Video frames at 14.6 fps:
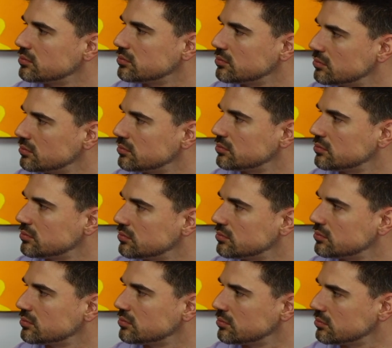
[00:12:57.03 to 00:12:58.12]

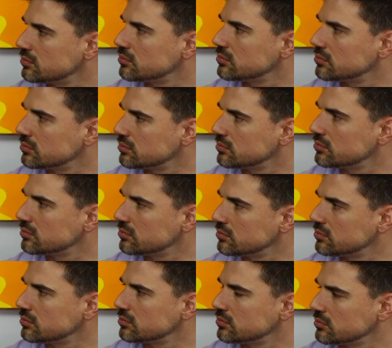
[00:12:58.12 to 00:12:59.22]

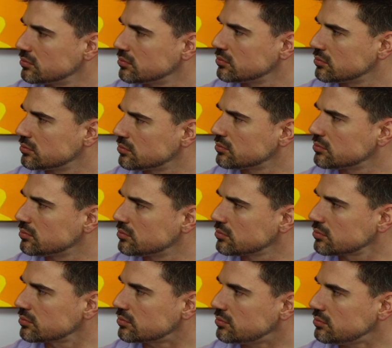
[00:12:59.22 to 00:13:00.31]

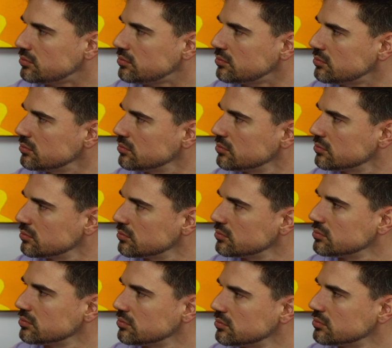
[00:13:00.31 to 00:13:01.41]

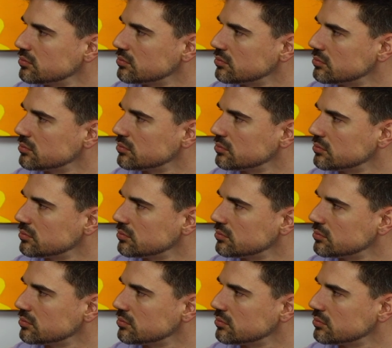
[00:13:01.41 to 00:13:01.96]
(not speaking)